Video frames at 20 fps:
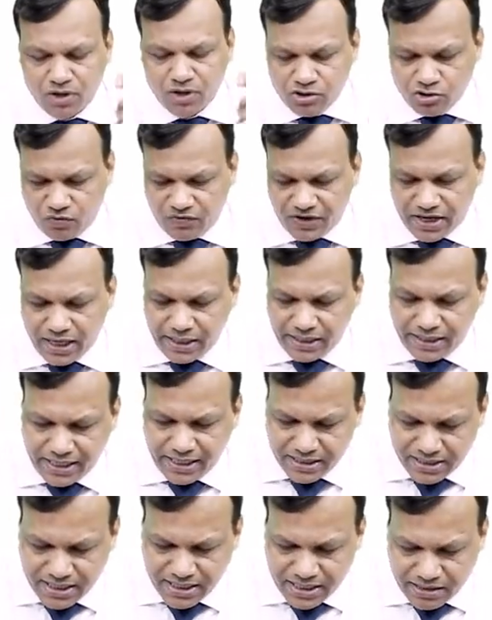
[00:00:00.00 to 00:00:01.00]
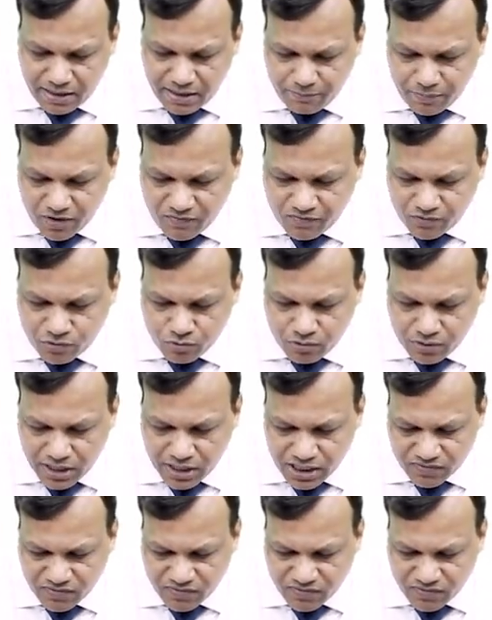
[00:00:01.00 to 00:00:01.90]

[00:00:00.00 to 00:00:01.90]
So we can take the example of two drugs,